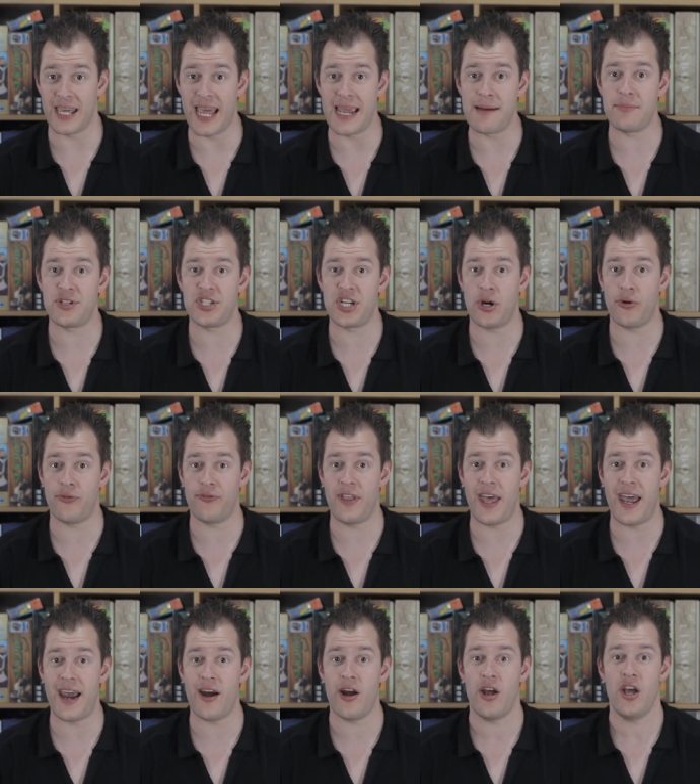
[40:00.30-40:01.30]
game shelf
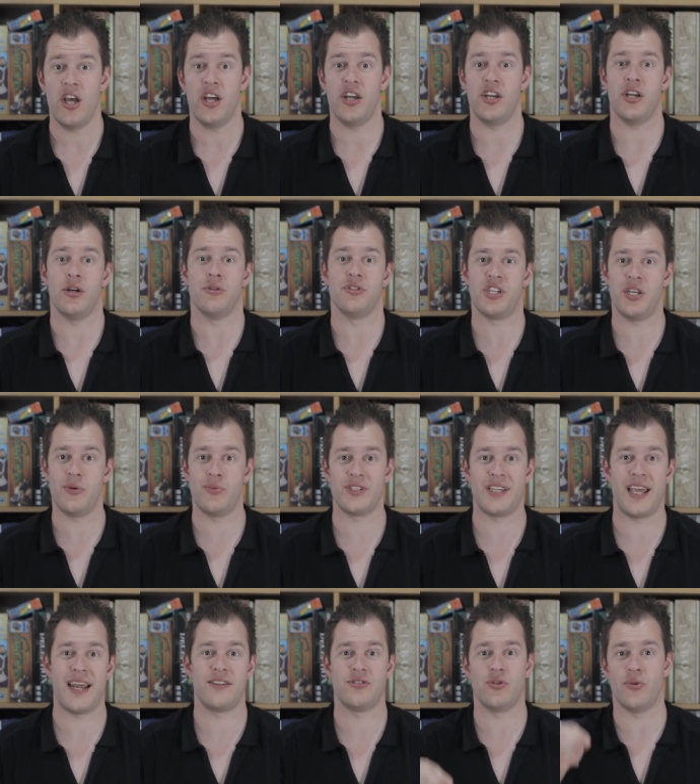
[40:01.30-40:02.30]
there. You know, she was
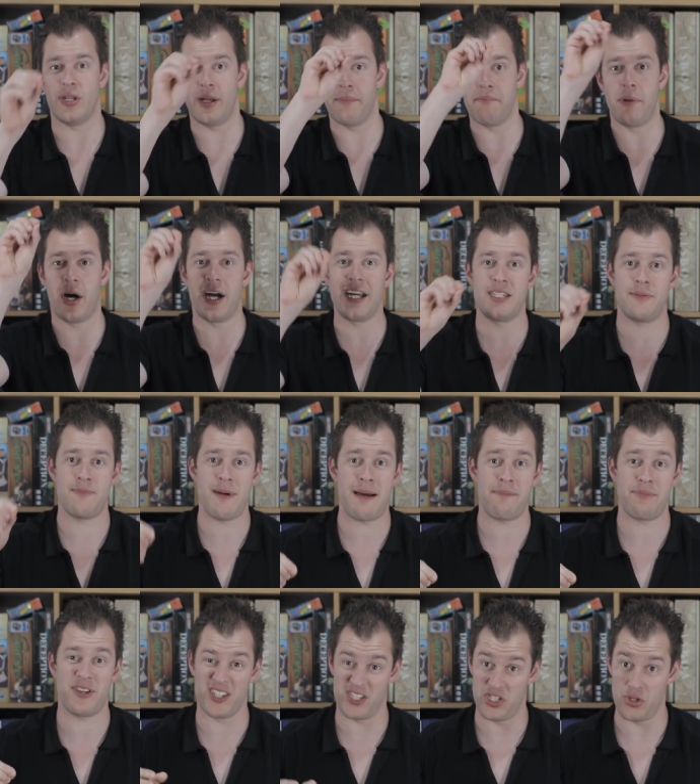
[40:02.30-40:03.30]
there doing a mind
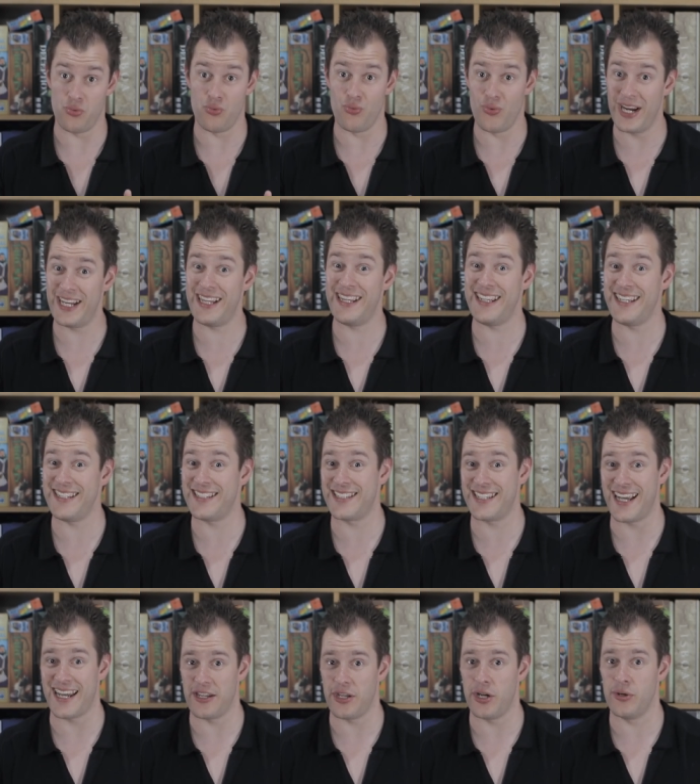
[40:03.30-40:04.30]
map, because you really need to
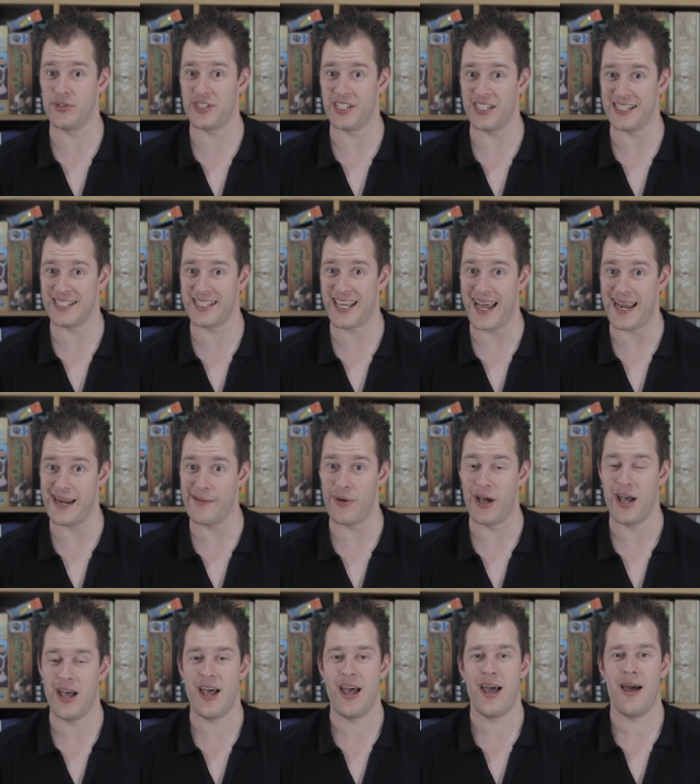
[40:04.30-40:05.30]
take notes in this game.
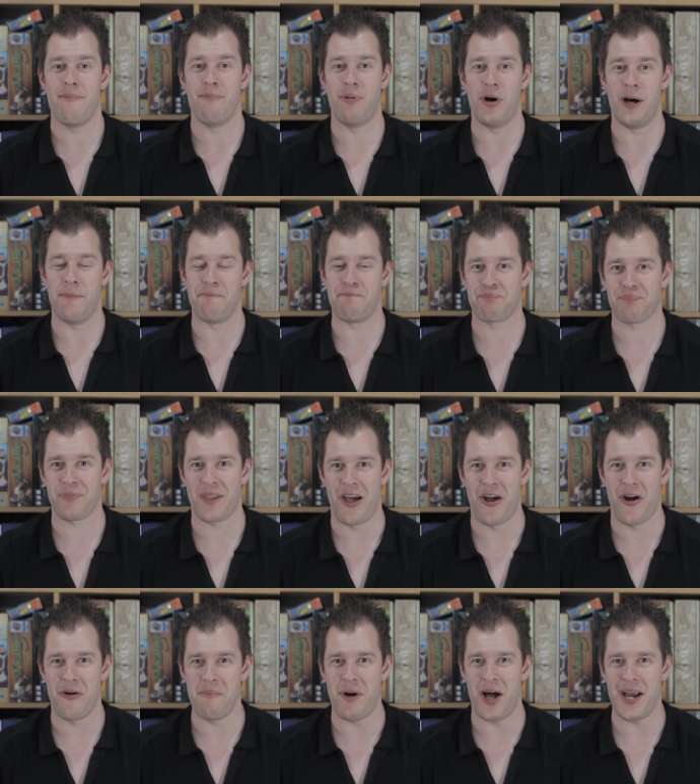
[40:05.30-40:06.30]
But
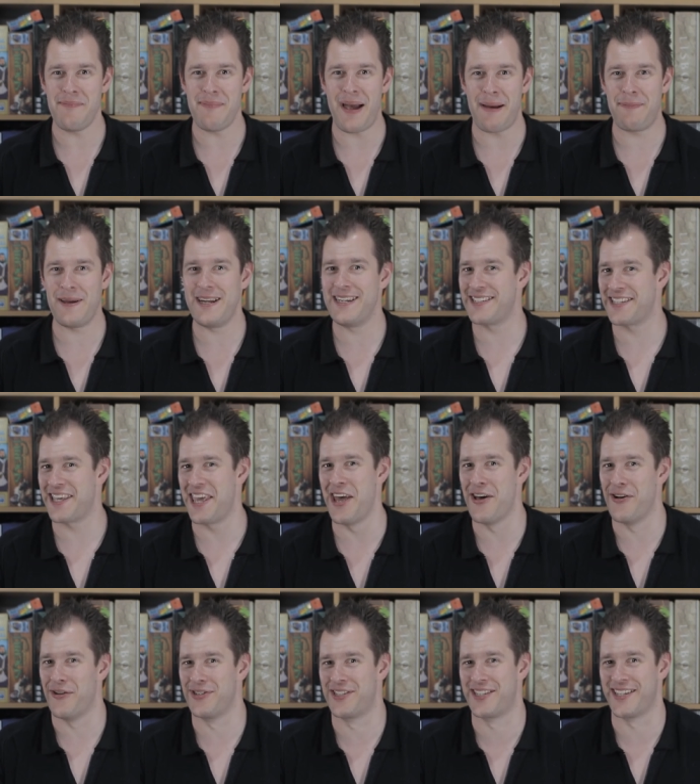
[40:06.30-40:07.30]
her mind mapping
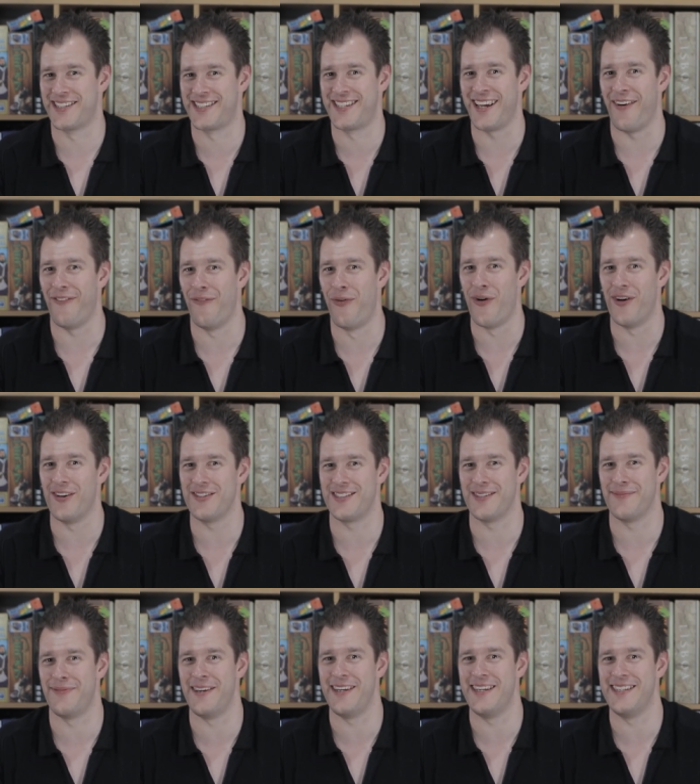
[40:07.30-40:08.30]
skills are somewhat
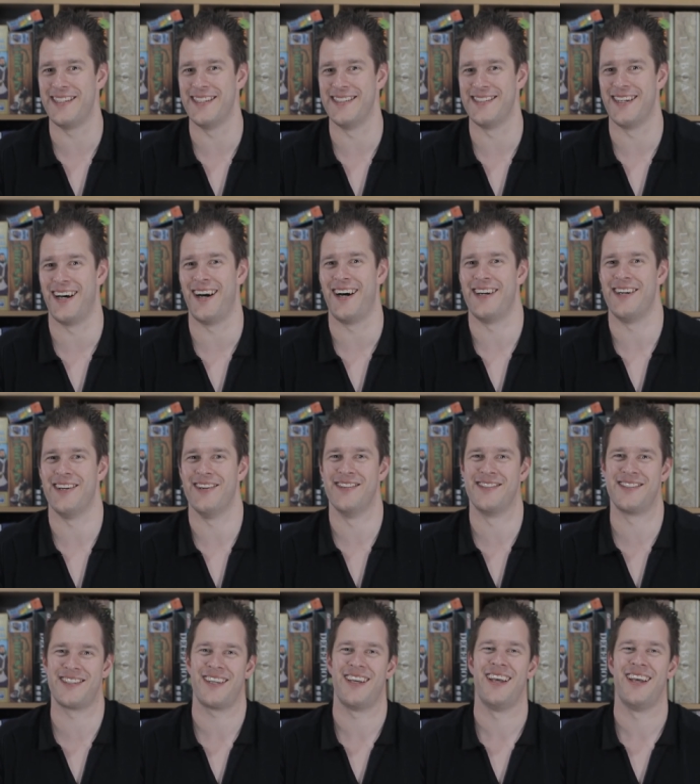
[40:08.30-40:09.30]
to be desired.